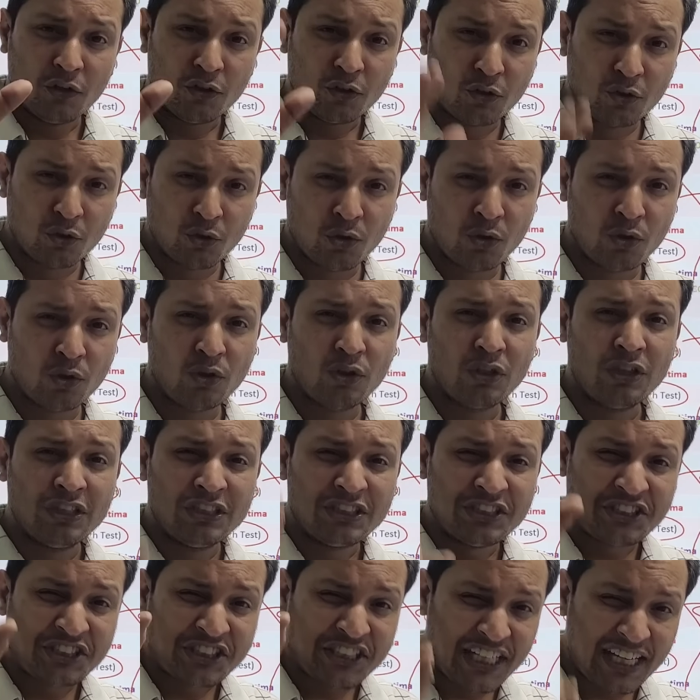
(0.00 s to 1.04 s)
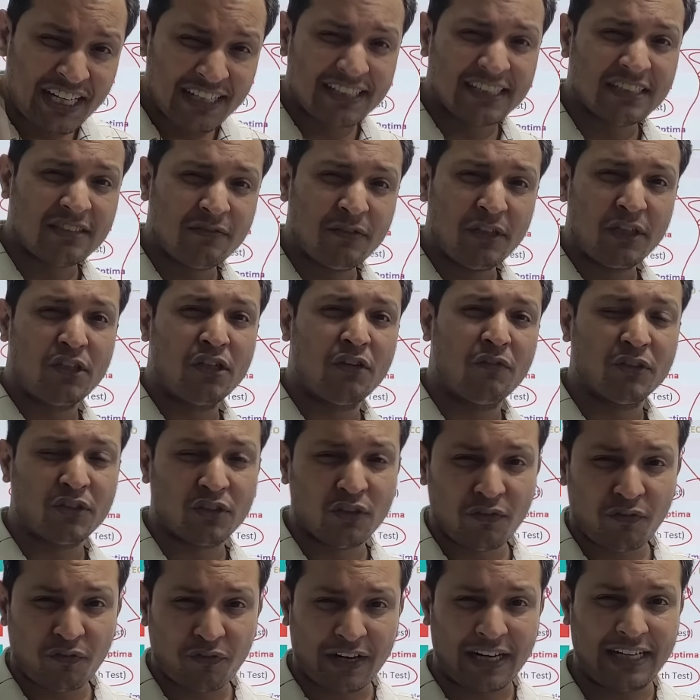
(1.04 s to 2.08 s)
Do share this video with
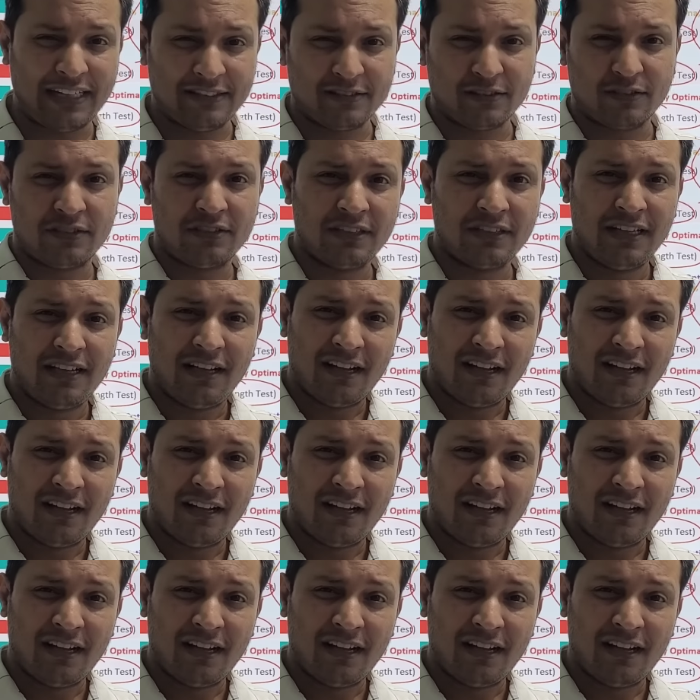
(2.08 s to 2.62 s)
your friends.